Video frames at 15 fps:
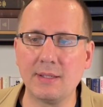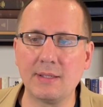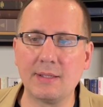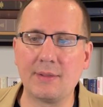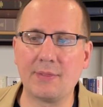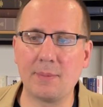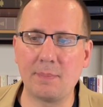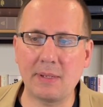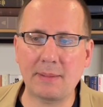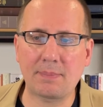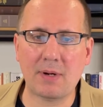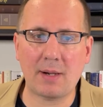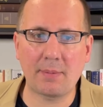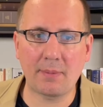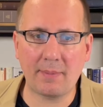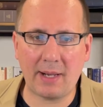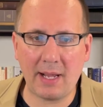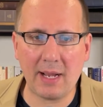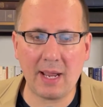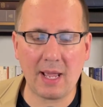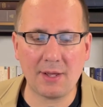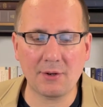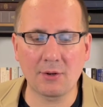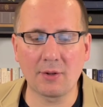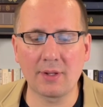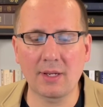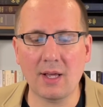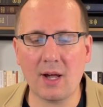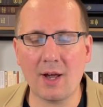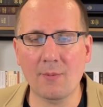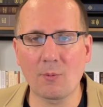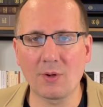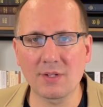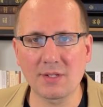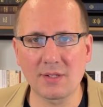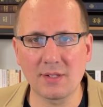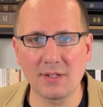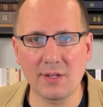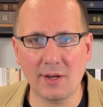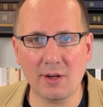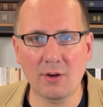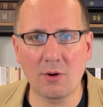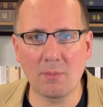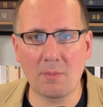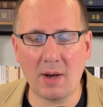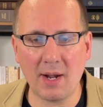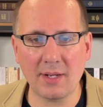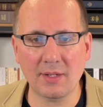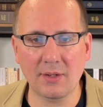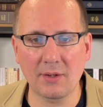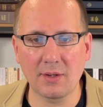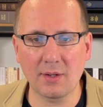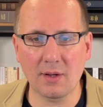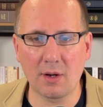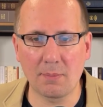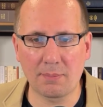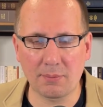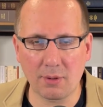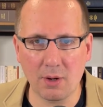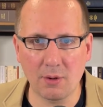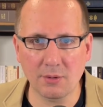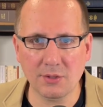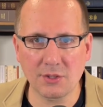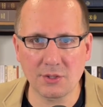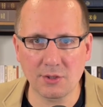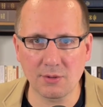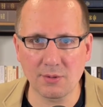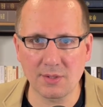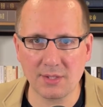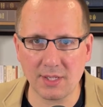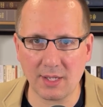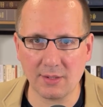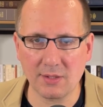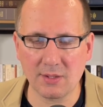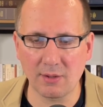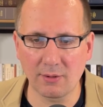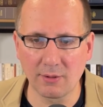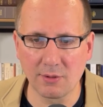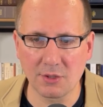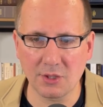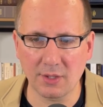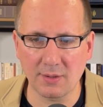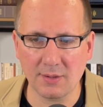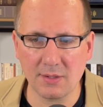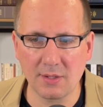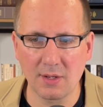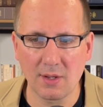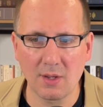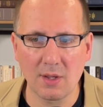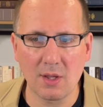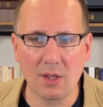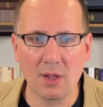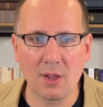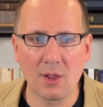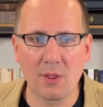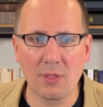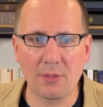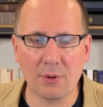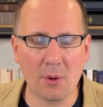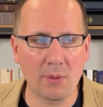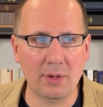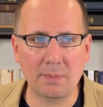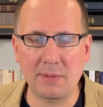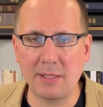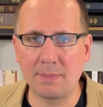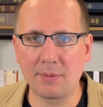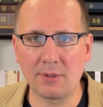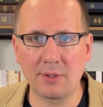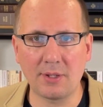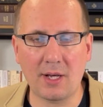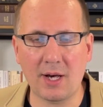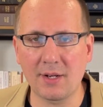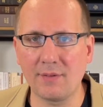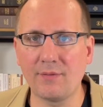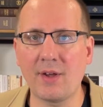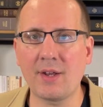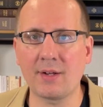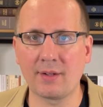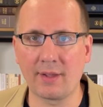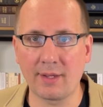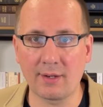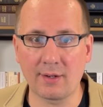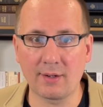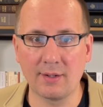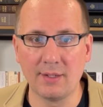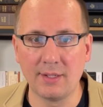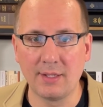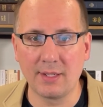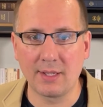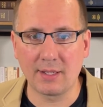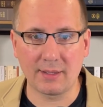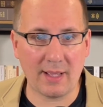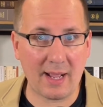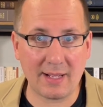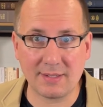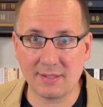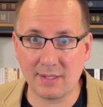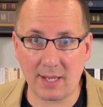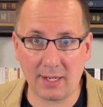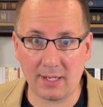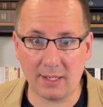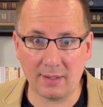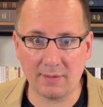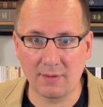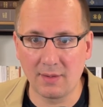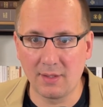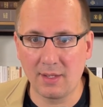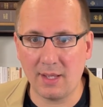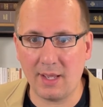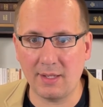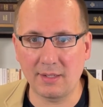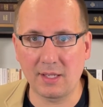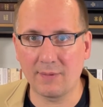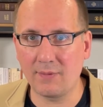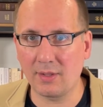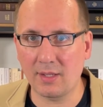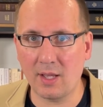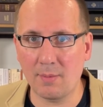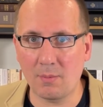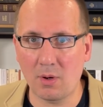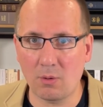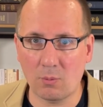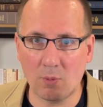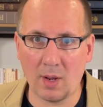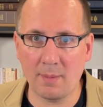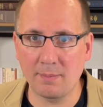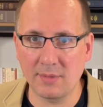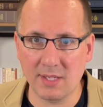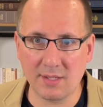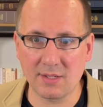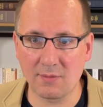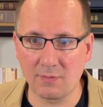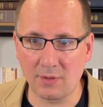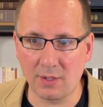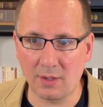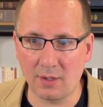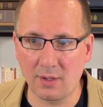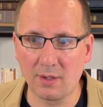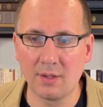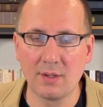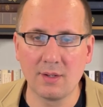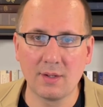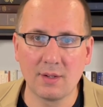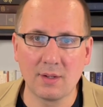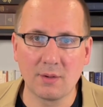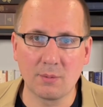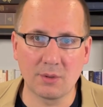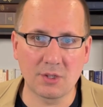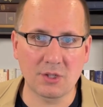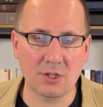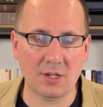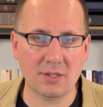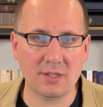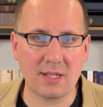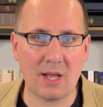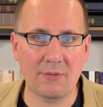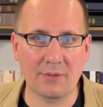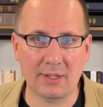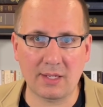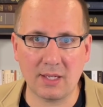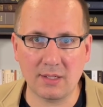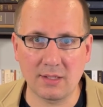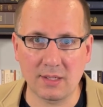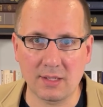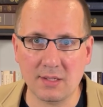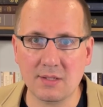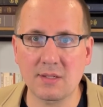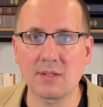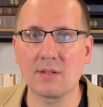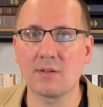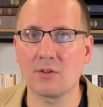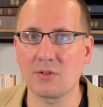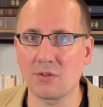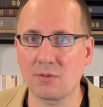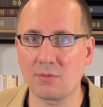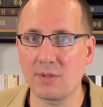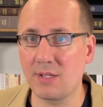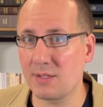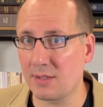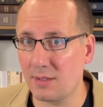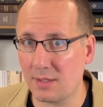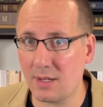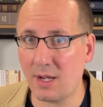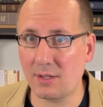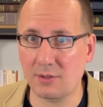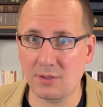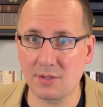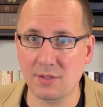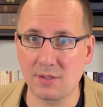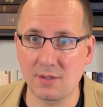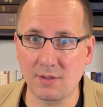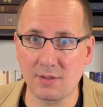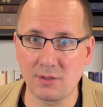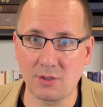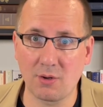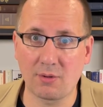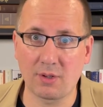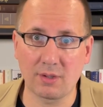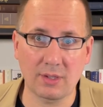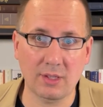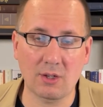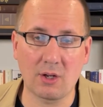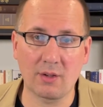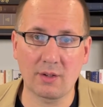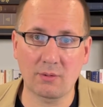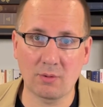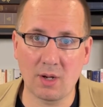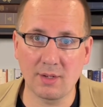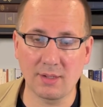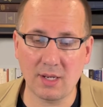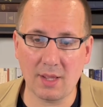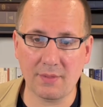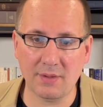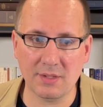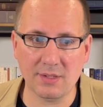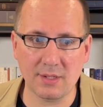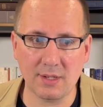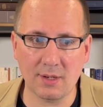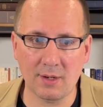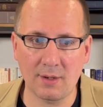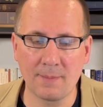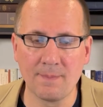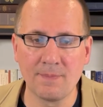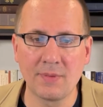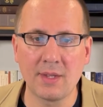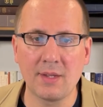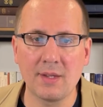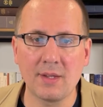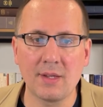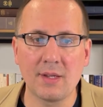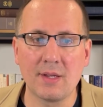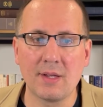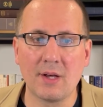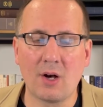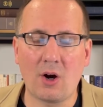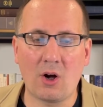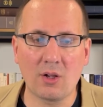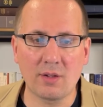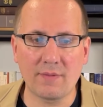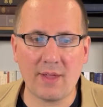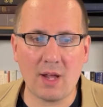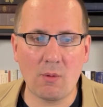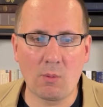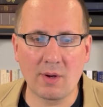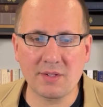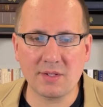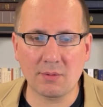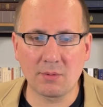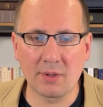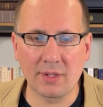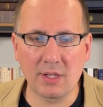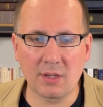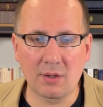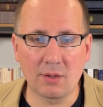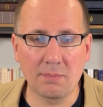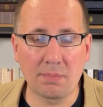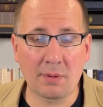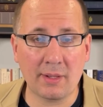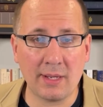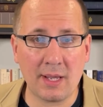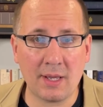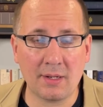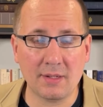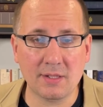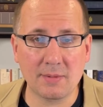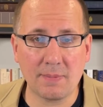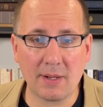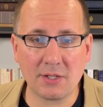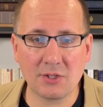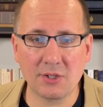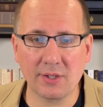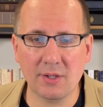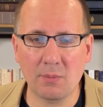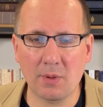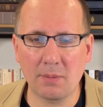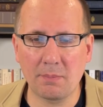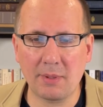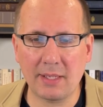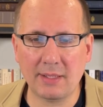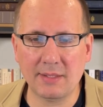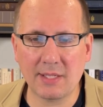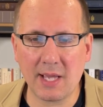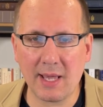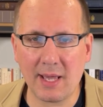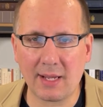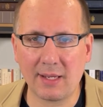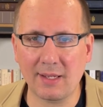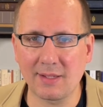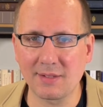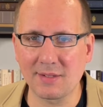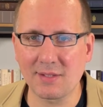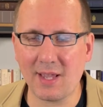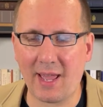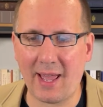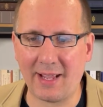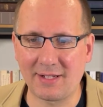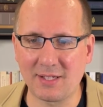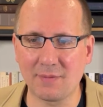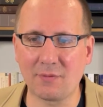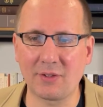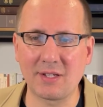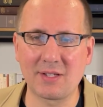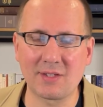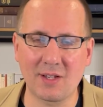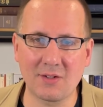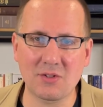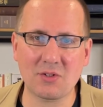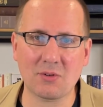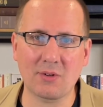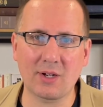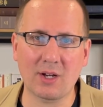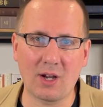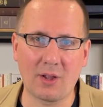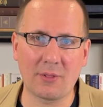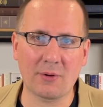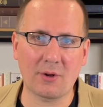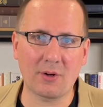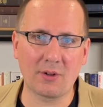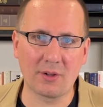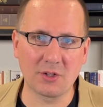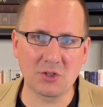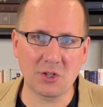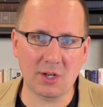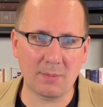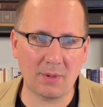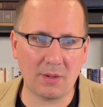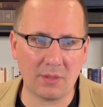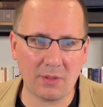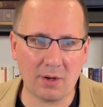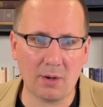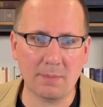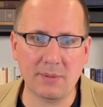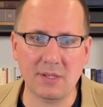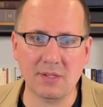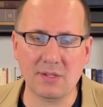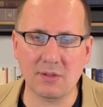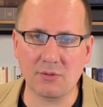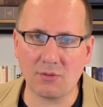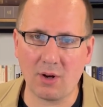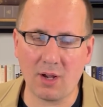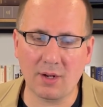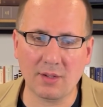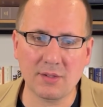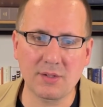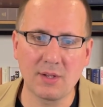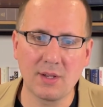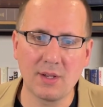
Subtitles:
The big problem I had early on was the narrow-minded approach to said solutions. Throwing people on a ventilator last second and giving them remdesivir, which shuts down the kidneys. There's a reason the doctors jokingly call it run, death is near. All of that wasn't really a good plan, especially when big tech is actively censoring other legitimate therapies and drugs.